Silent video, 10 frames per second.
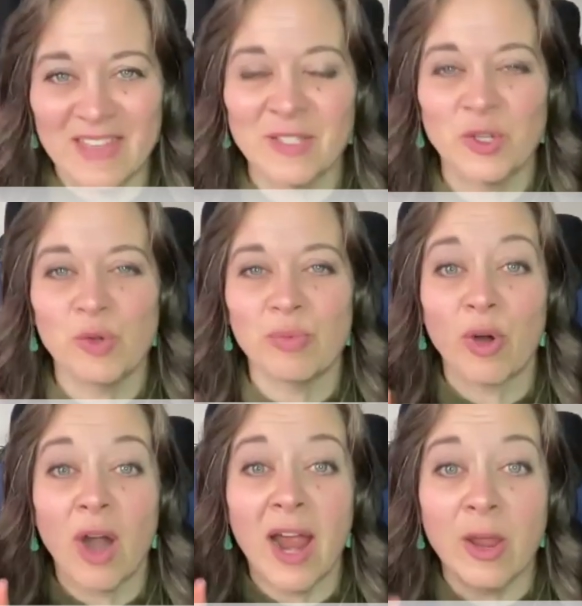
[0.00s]
is to
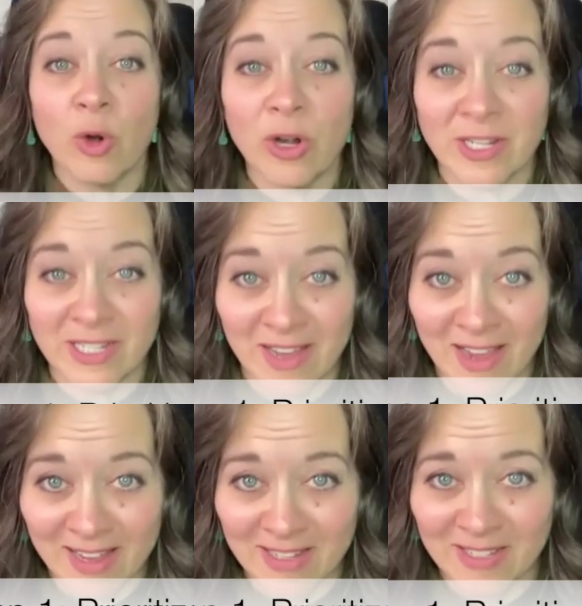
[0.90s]

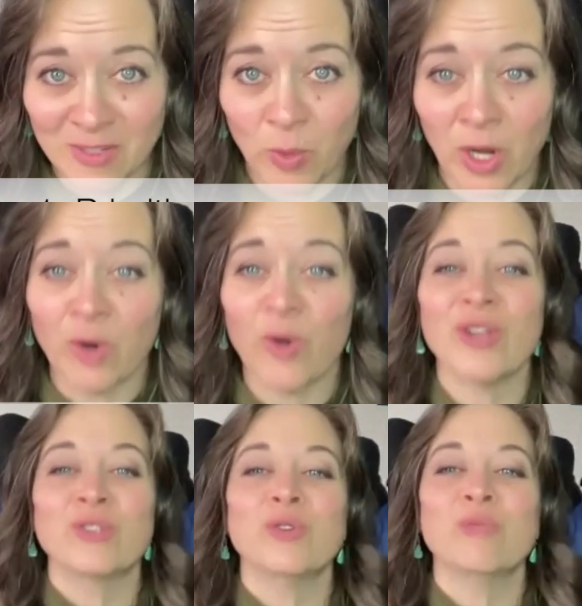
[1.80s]
prioritize. We are
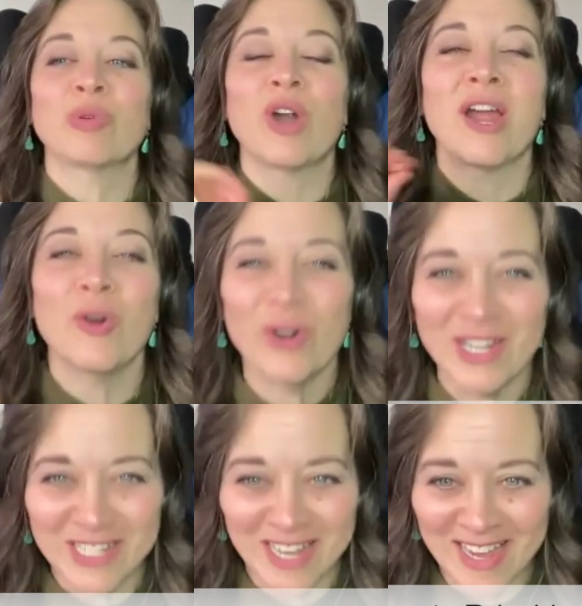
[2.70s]
going to
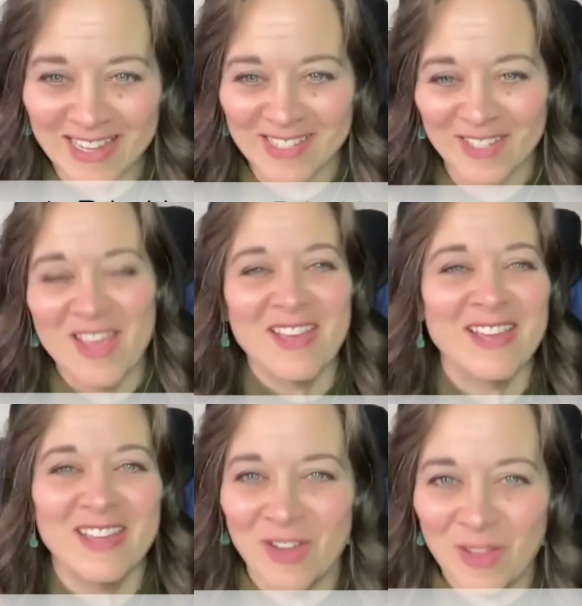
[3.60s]
prioritize.
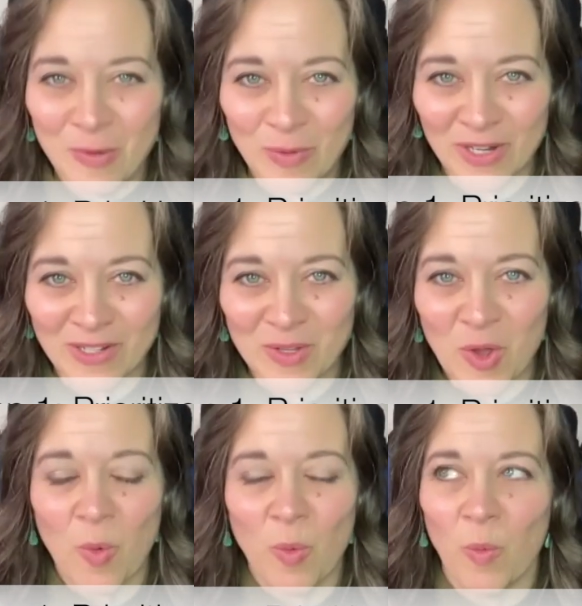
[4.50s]
In other words,
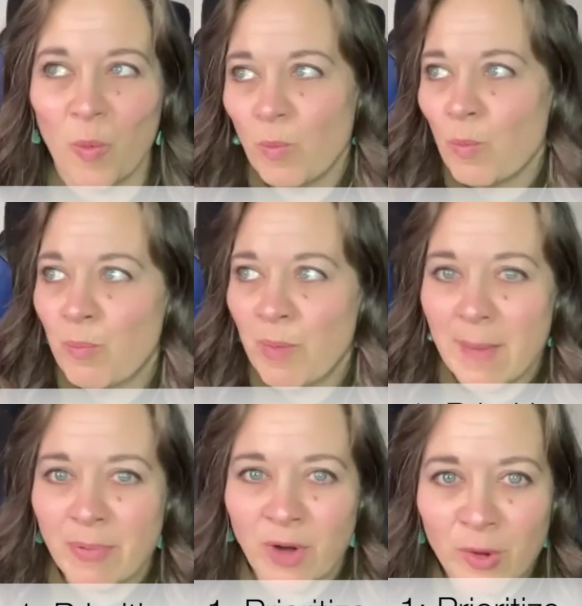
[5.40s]

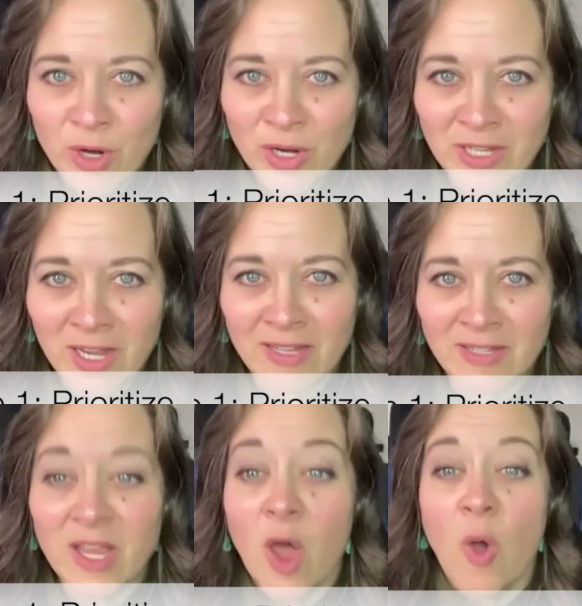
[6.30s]
by
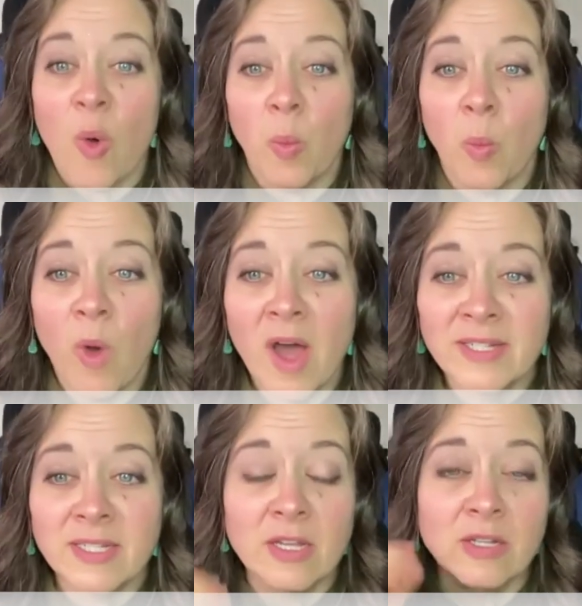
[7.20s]
prioritize,
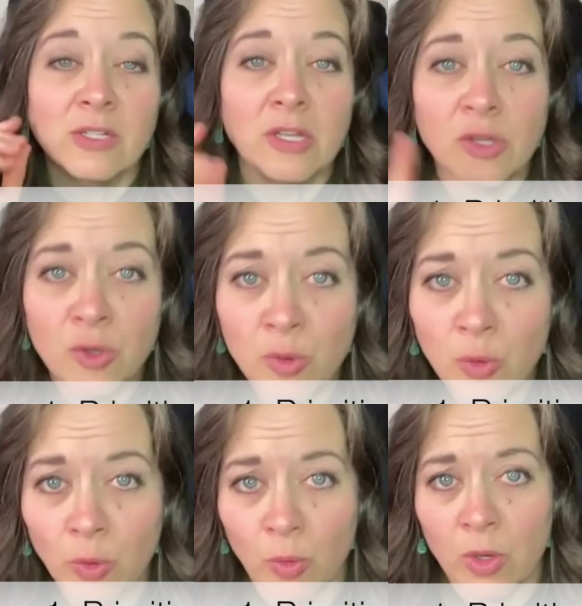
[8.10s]
what do
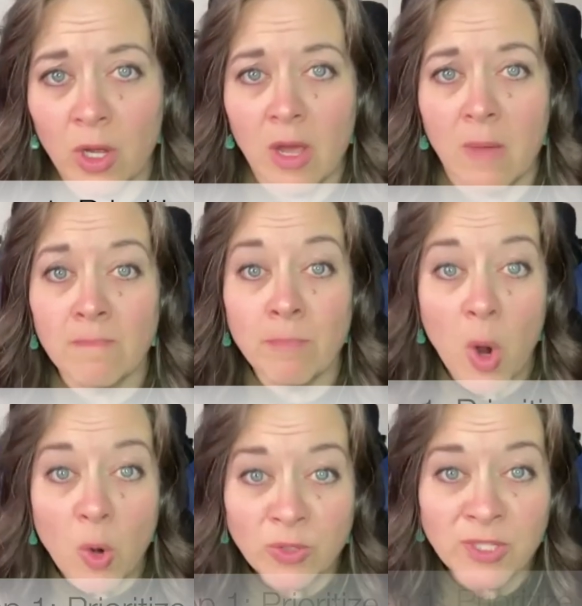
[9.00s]
you
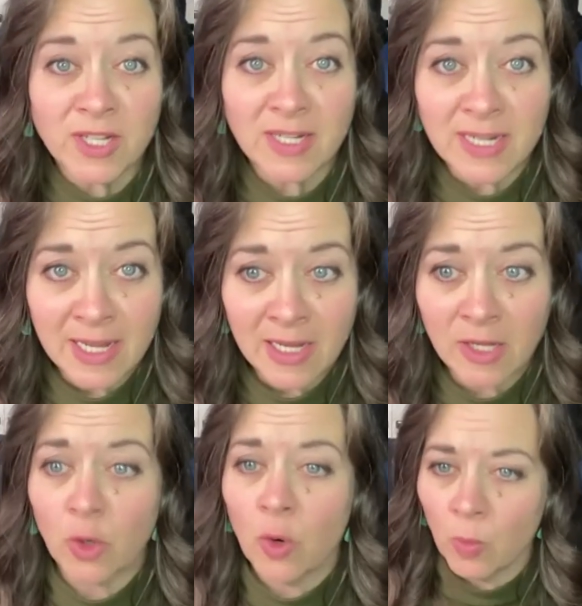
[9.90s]
most
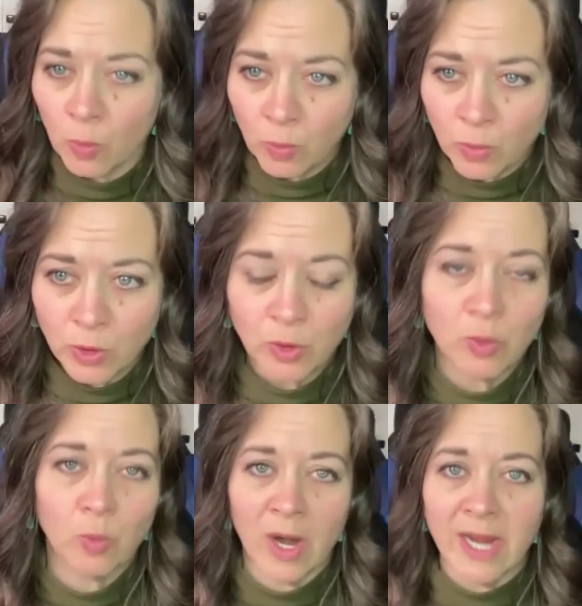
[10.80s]
need to
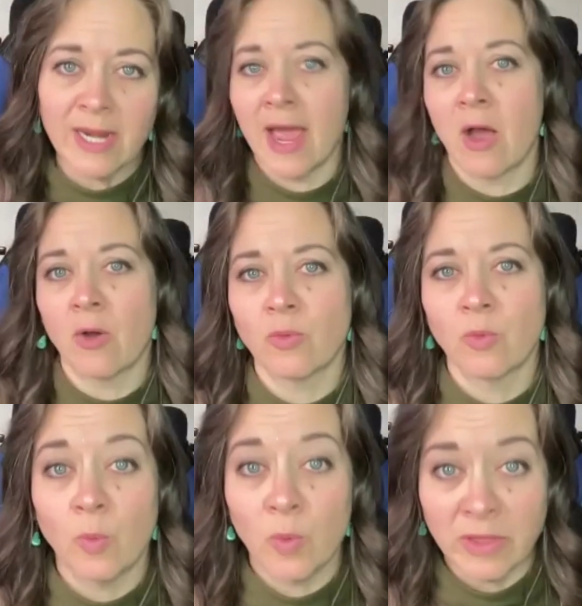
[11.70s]
do right now
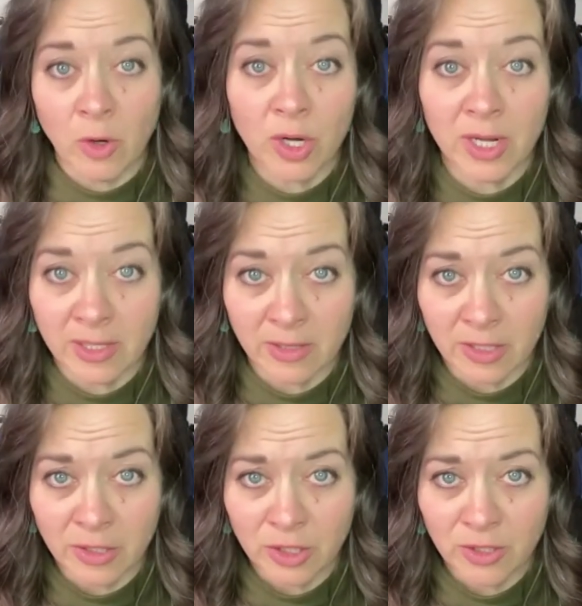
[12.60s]
with your
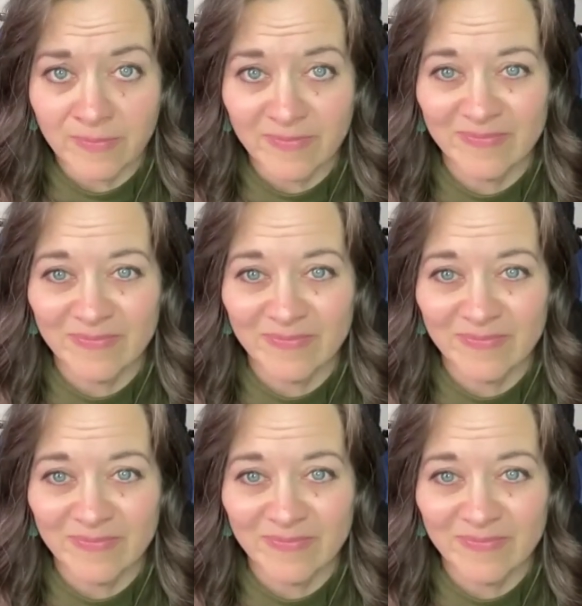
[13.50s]
English?